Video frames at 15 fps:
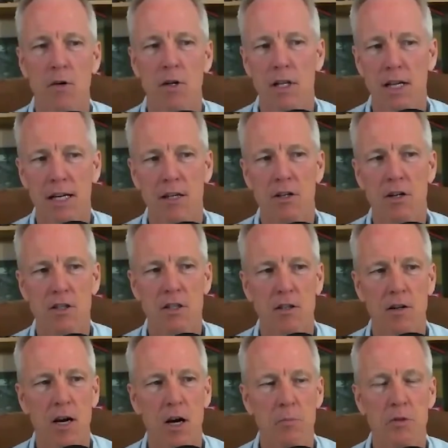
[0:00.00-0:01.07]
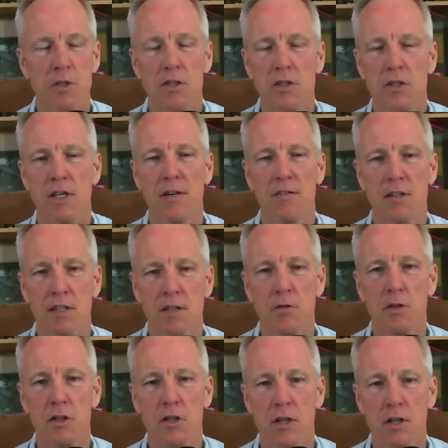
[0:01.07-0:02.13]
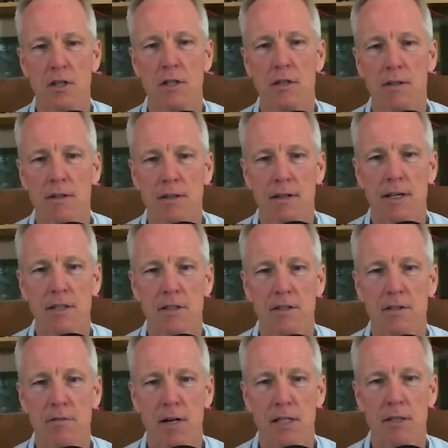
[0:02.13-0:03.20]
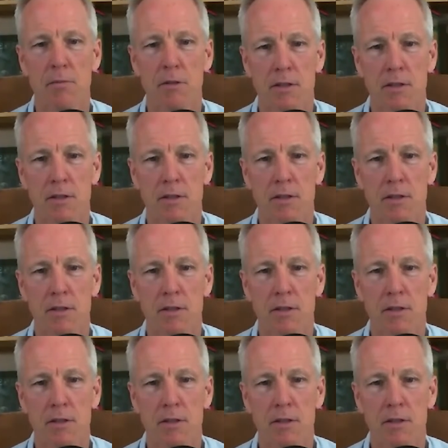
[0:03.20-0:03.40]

it also helps that you have a good return on your investment.